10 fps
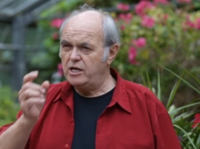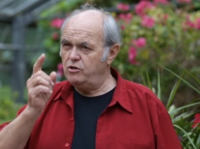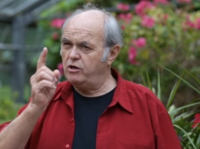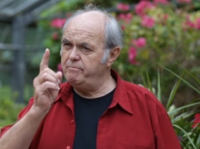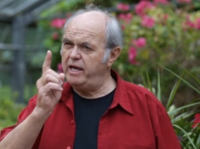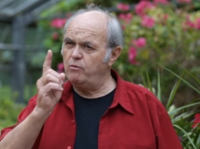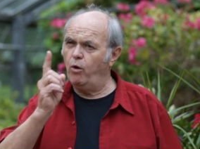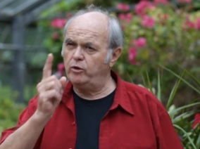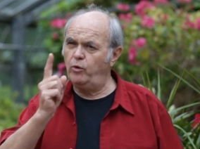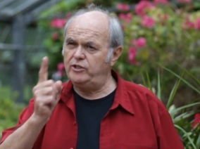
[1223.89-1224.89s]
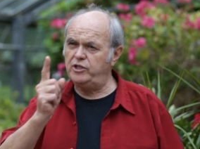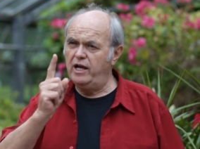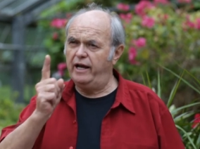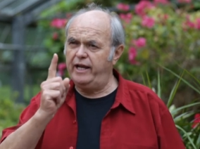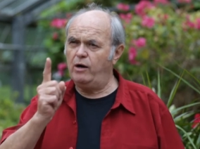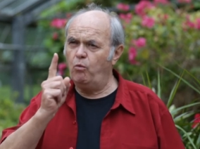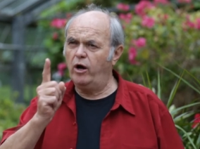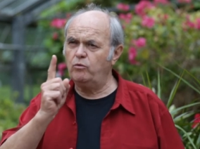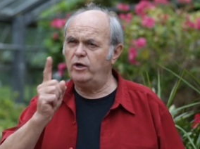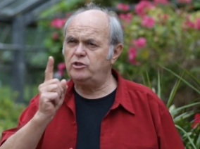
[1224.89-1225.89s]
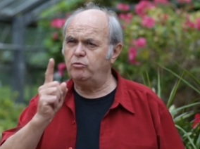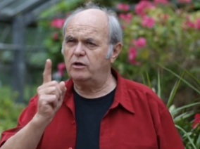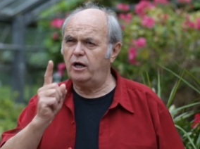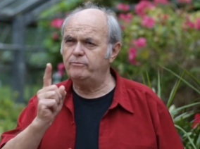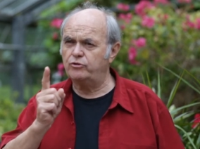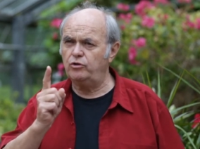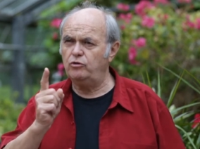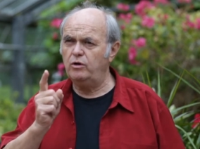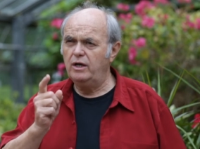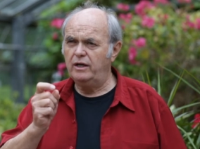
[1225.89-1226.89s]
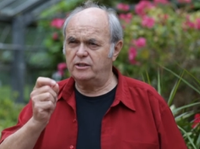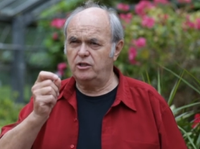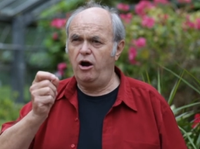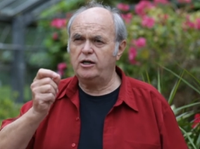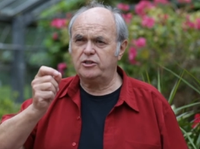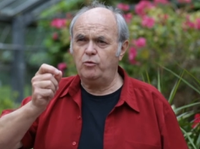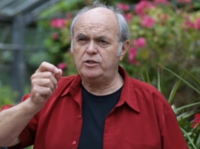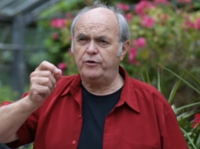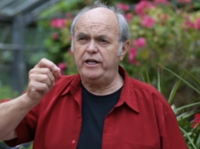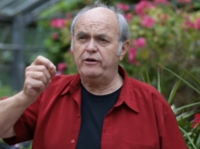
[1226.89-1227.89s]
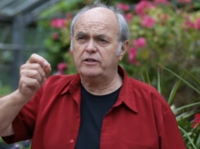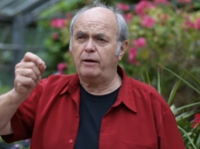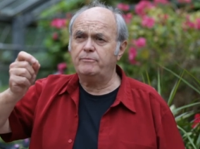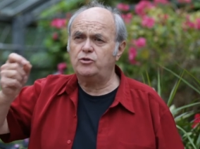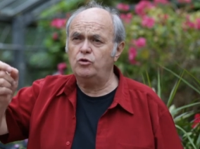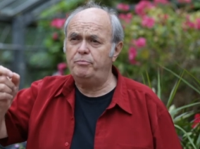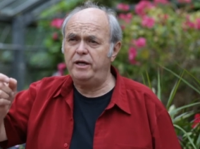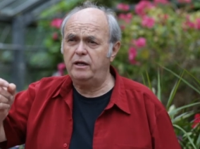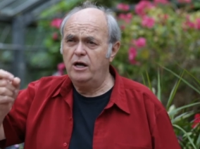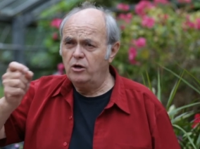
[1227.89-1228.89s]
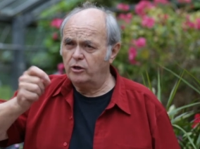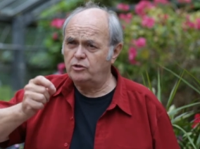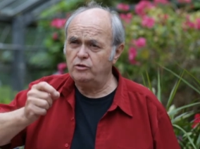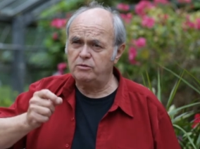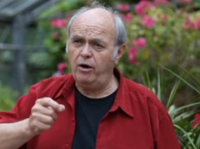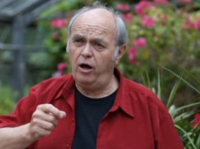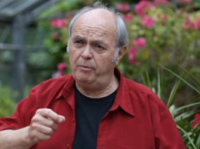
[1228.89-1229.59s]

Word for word: you can make one wish, and that one wish will come true as long as you wish for either something too big or too small.